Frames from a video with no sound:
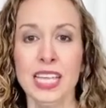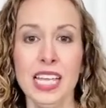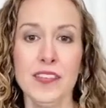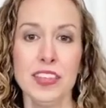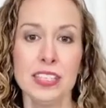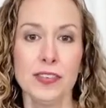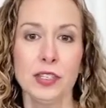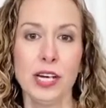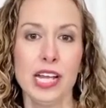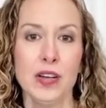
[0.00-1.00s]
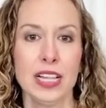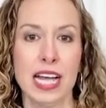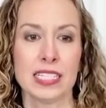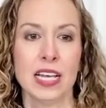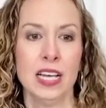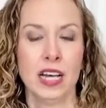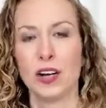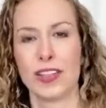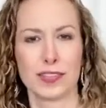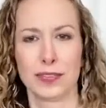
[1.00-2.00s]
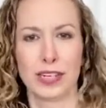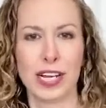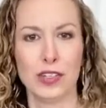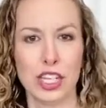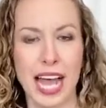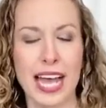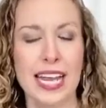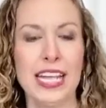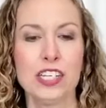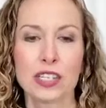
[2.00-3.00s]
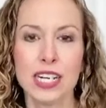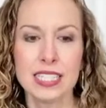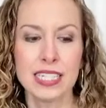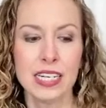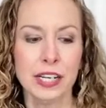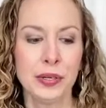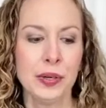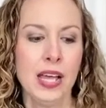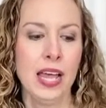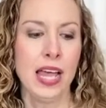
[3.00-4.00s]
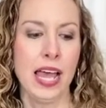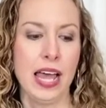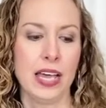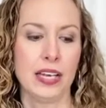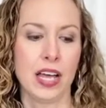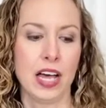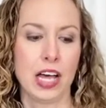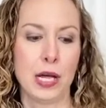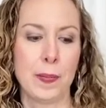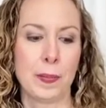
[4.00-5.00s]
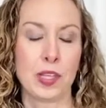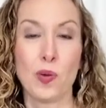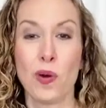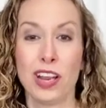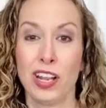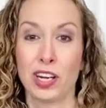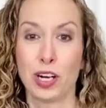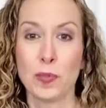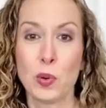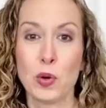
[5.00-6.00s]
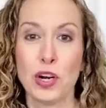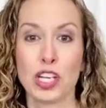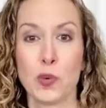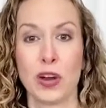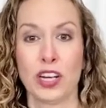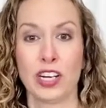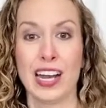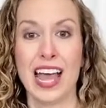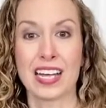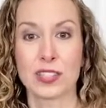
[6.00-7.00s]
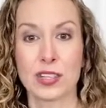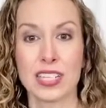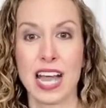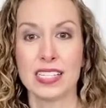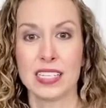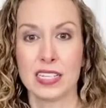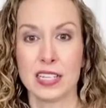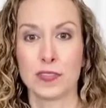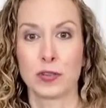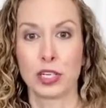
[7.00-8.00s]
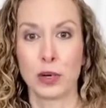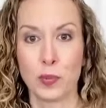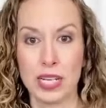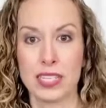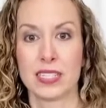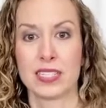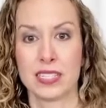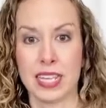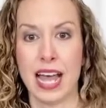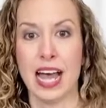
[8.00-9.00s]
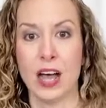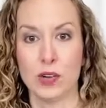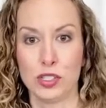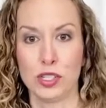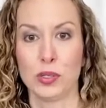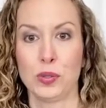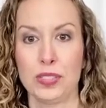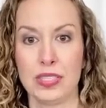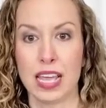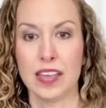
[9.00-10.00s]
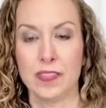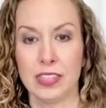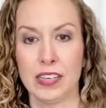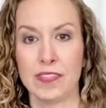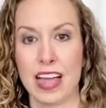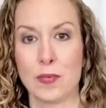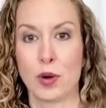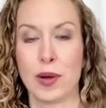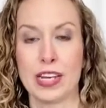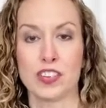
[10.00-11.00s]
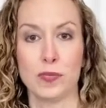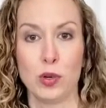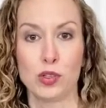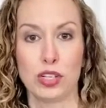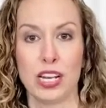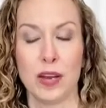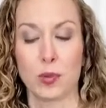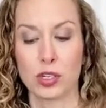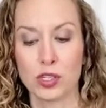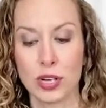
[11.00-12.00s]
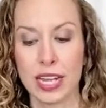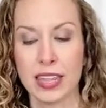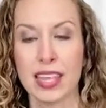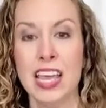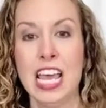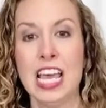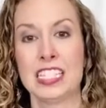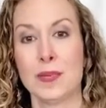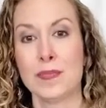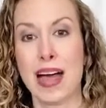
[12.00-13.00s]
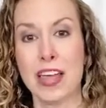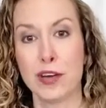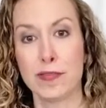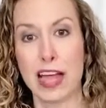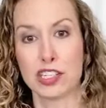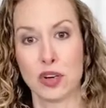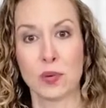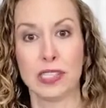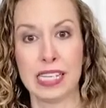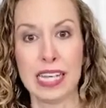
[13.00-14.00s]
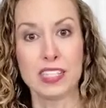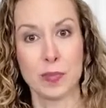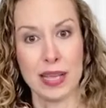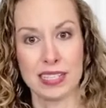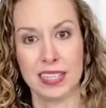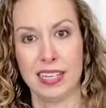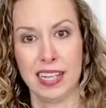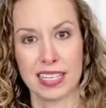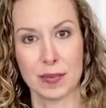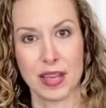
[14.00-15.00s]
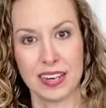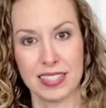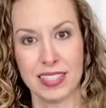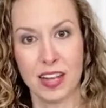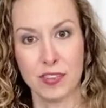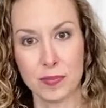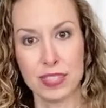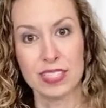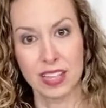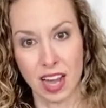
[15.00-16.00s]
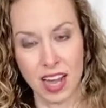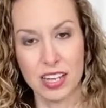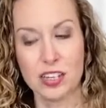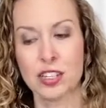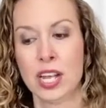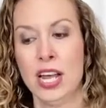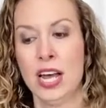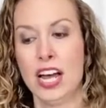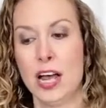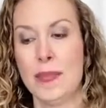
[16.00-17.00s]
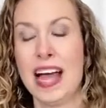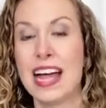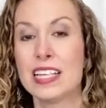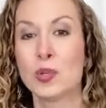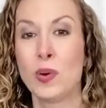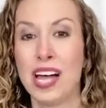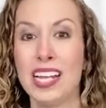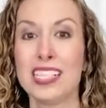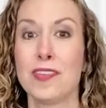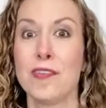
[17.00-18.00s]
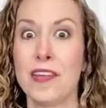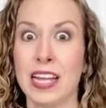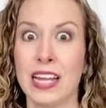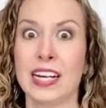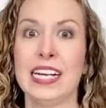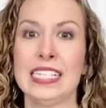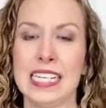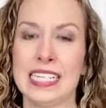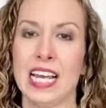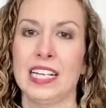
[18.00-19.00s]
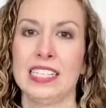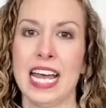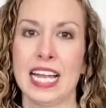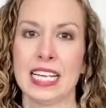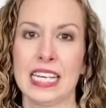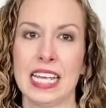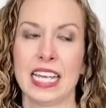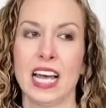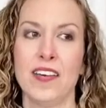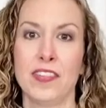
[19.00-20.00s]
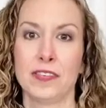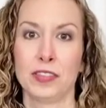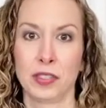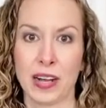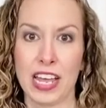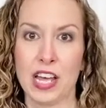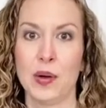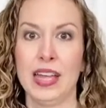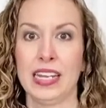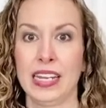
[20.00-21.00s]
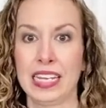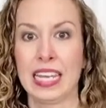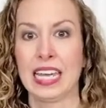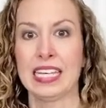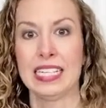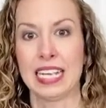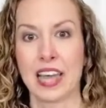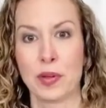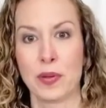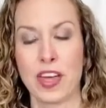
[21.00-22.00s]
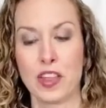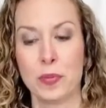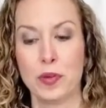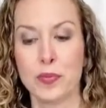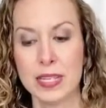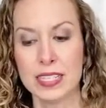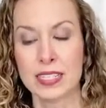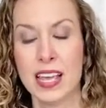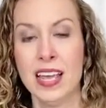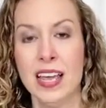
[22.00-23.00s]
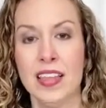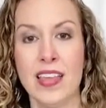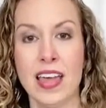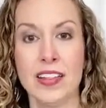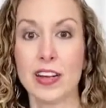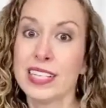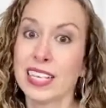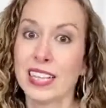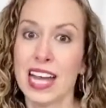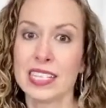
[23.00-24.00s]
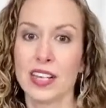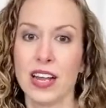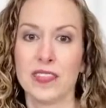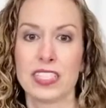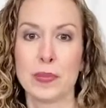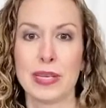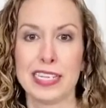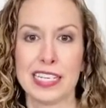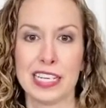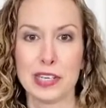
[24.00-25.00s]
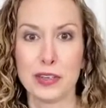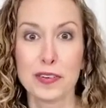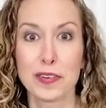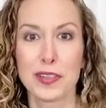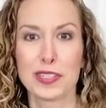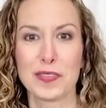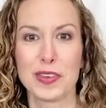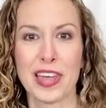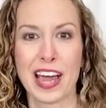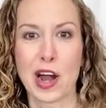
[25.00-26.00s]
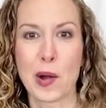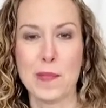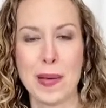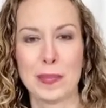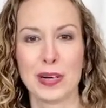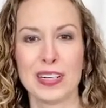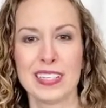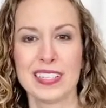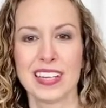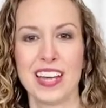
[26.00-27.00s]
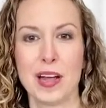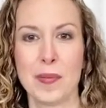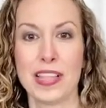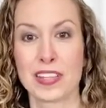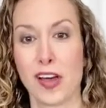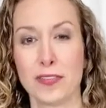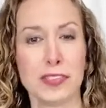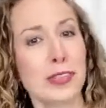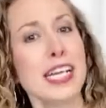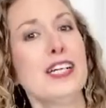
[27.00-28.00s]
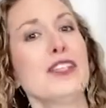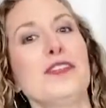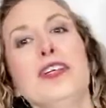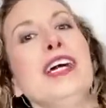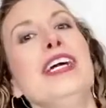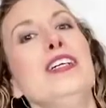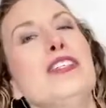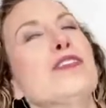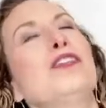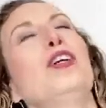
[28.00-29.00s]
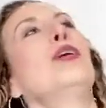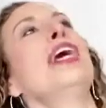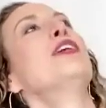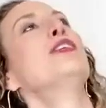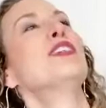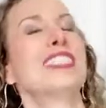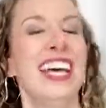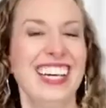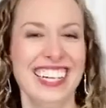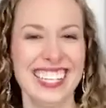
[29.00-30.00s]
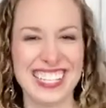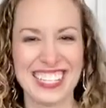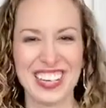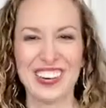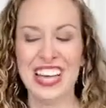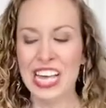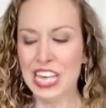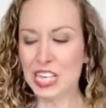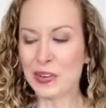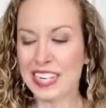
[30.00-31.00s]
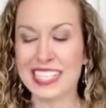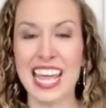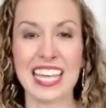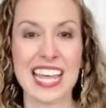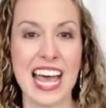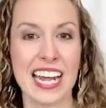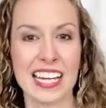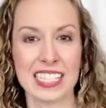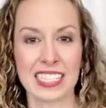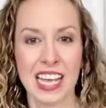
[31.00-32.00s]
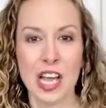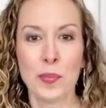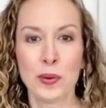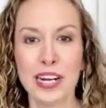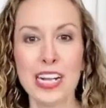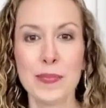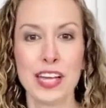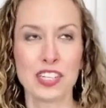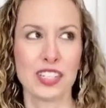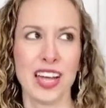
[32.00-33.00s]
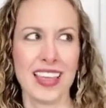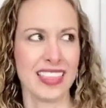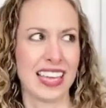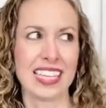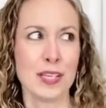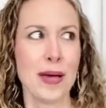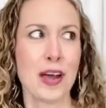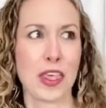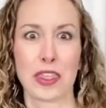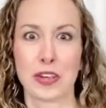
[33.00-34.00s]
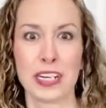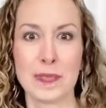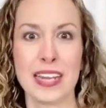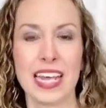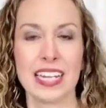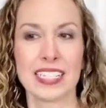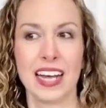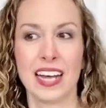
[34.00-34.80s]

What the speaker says: If this Floreo class or this Floreo chat interested you, and you want to learn more, you want to learn exercises for your wrists, how to safely find more range of motion and more strength, some myofascial release, or basically like some kind of self-massage, as well as a very detailed technique of the Floreo and linking it together with other movements, Then there is a class on FCBDU for those of you that are members. It's called Floreos, Floreos, Floreos. And so you can take that, and it's pretty much, I think it's about a 30-minute